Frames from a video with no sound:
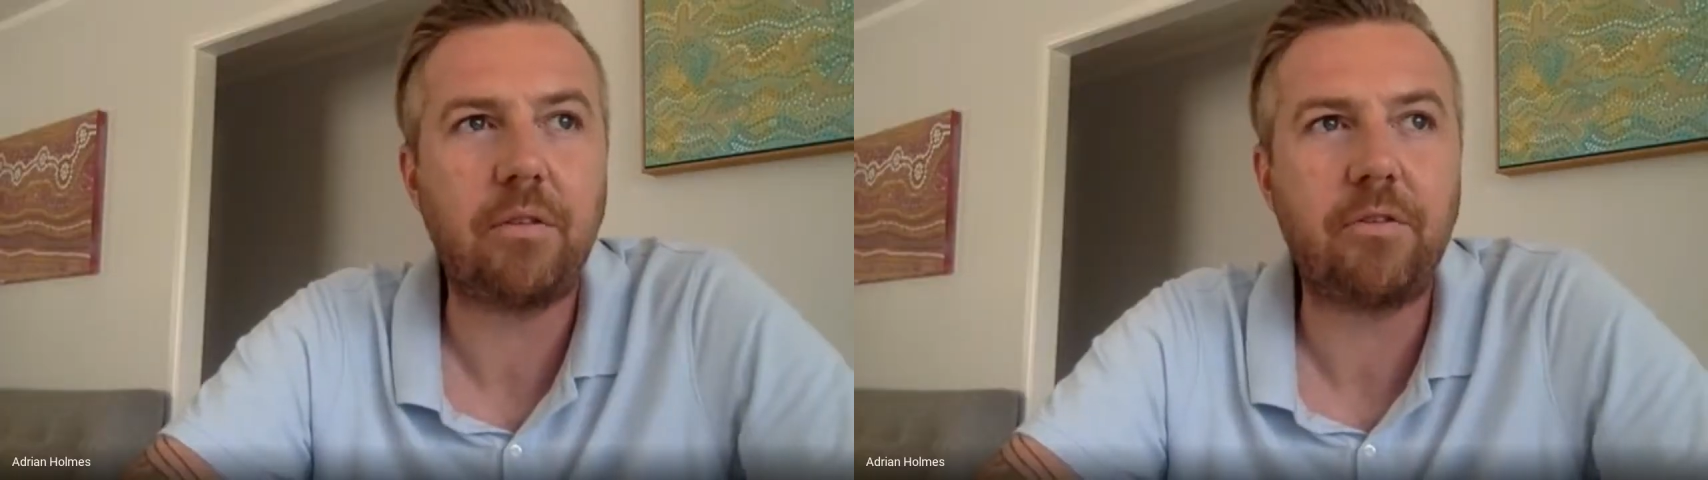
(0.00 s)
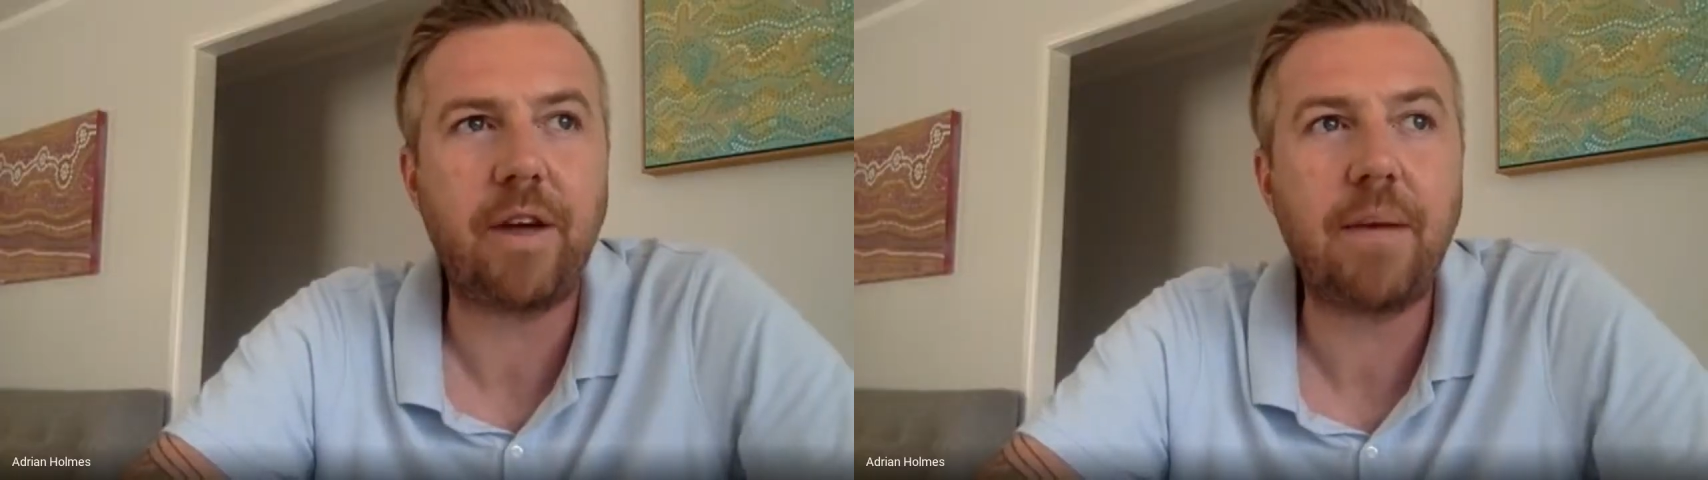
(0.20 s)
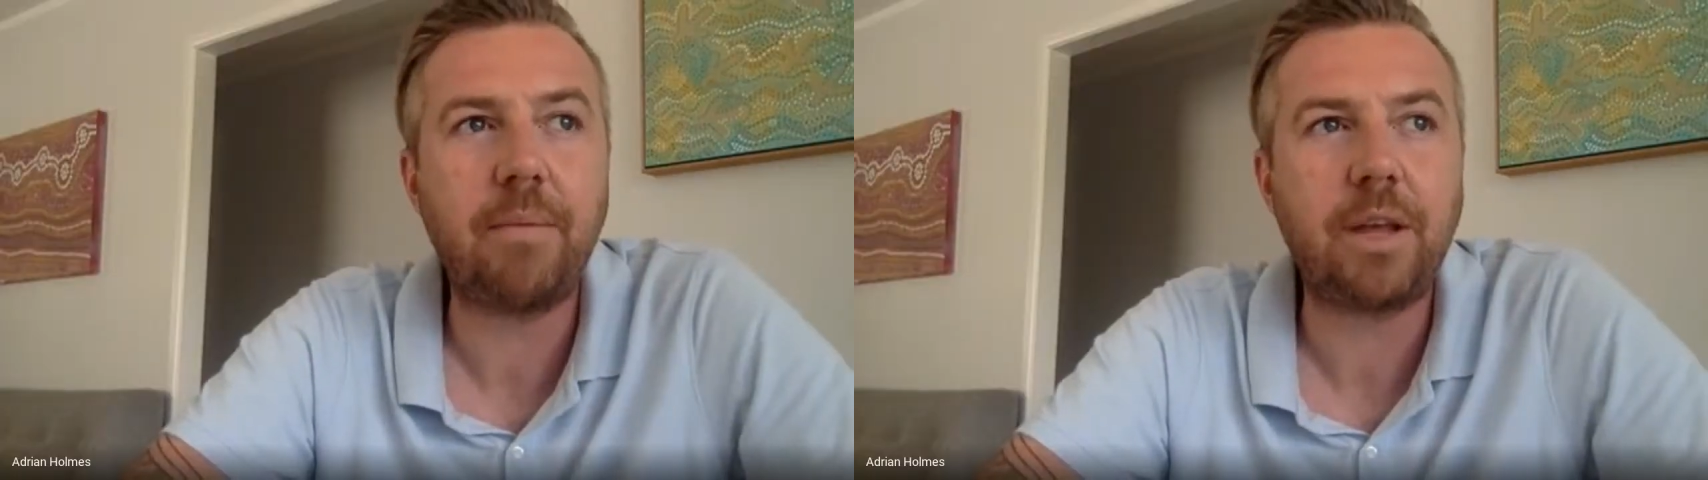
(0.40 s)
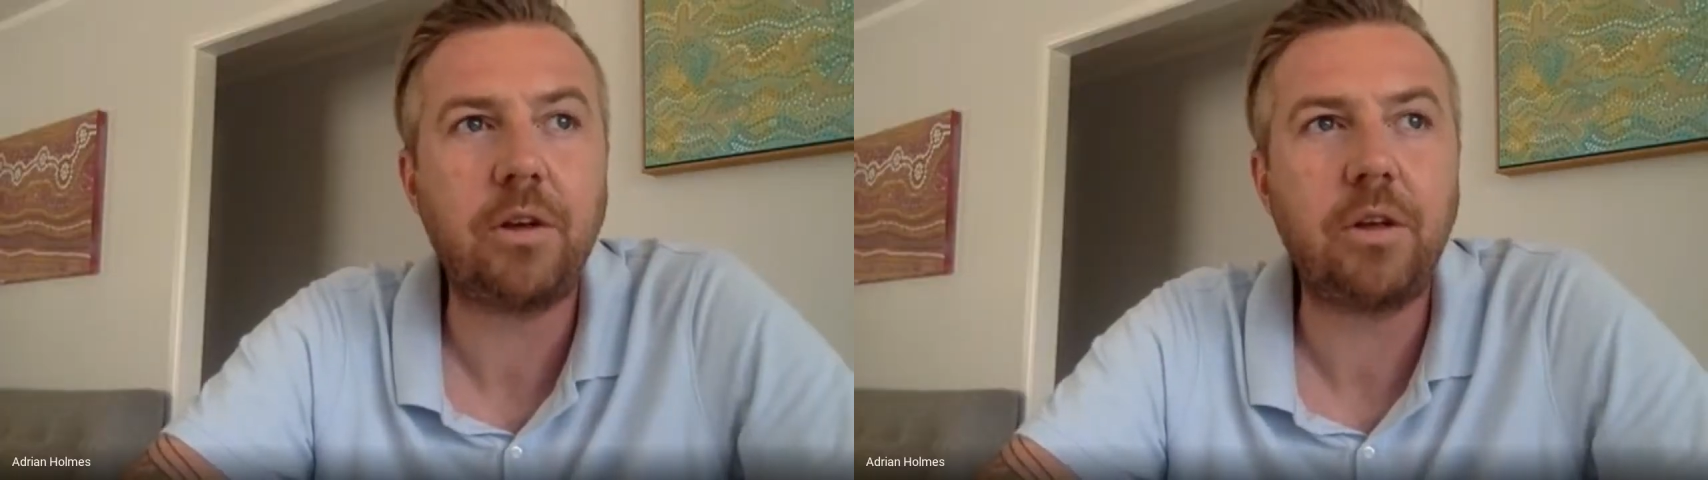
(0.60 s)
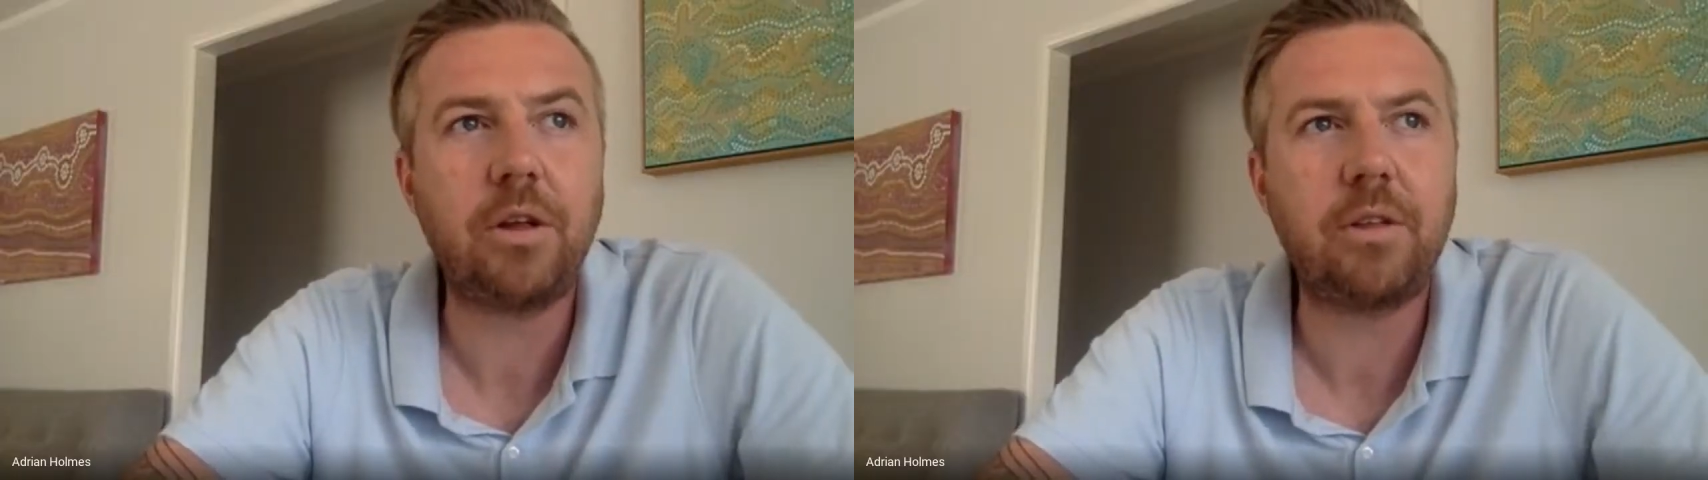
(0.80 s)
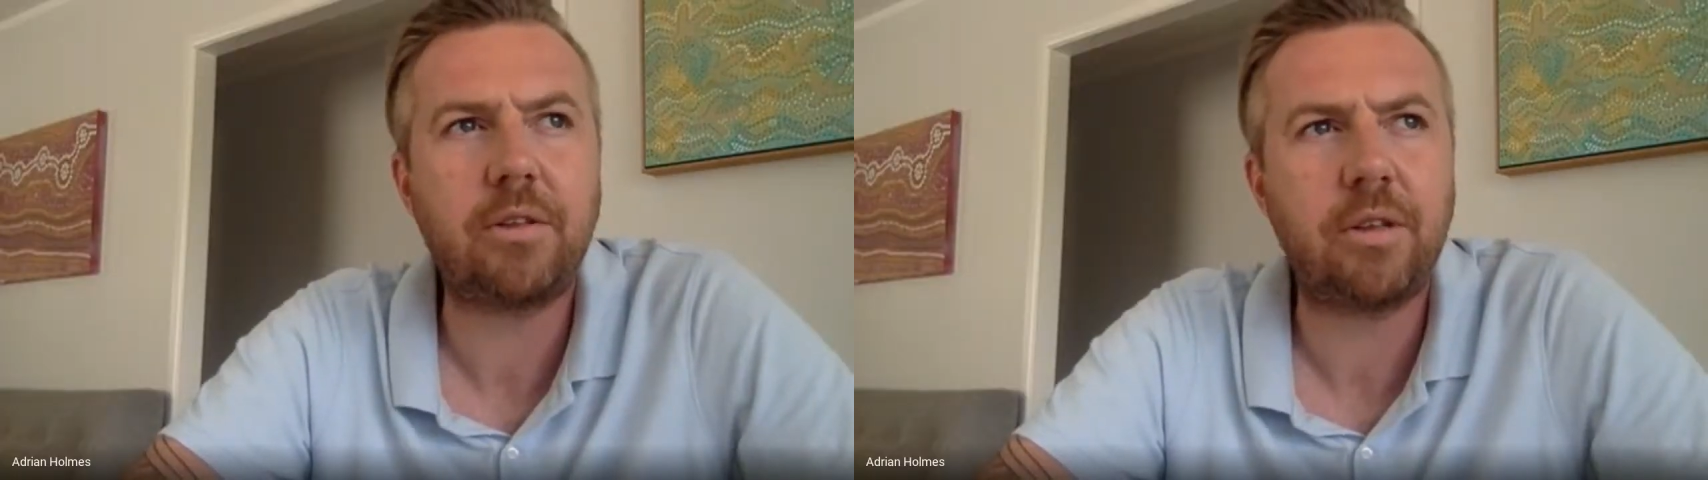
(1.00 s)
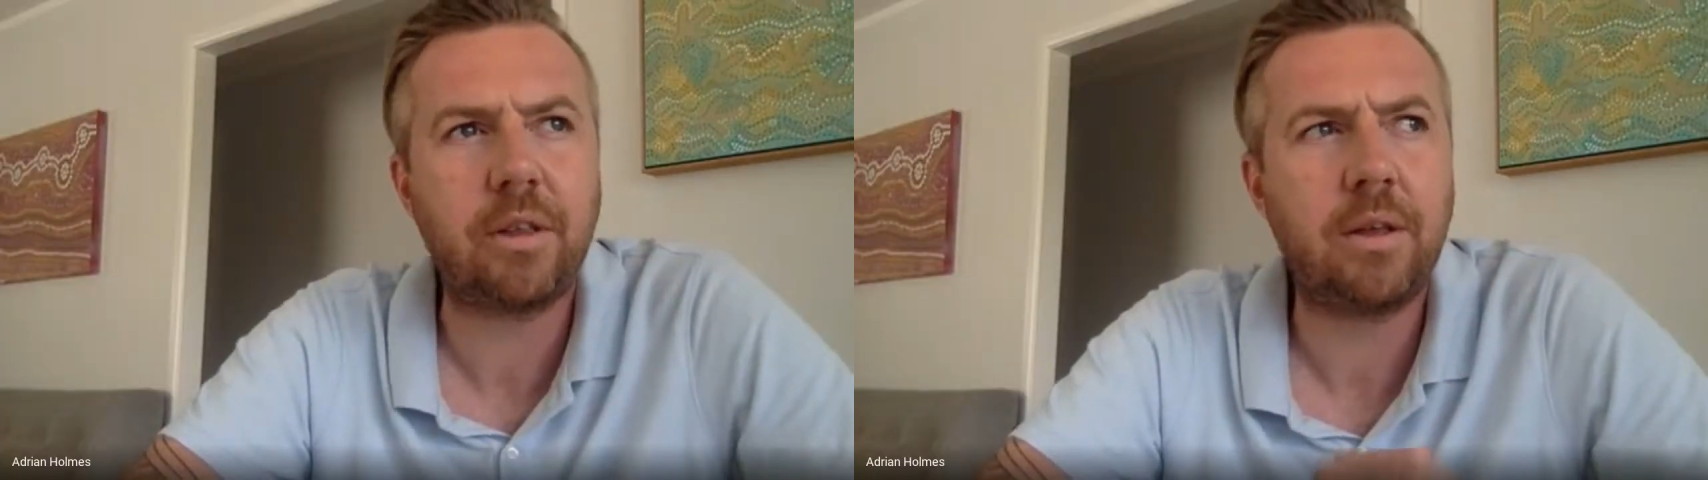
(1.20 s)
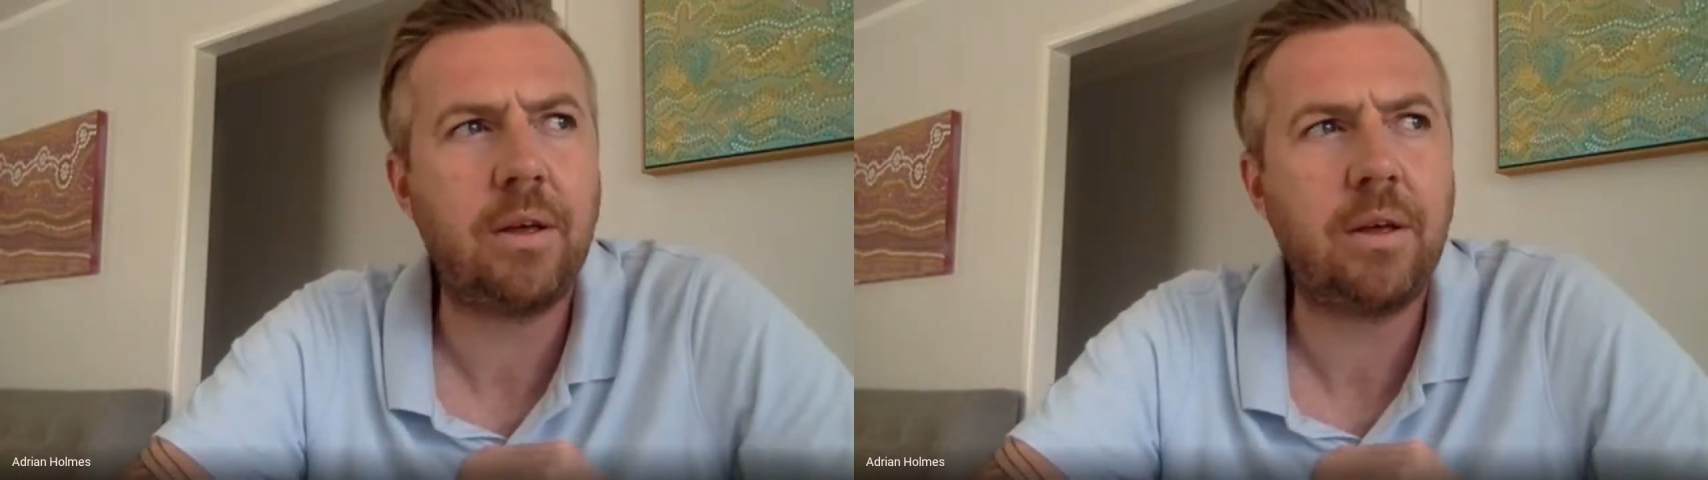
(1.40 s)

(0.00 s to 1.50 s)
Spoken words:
family units. And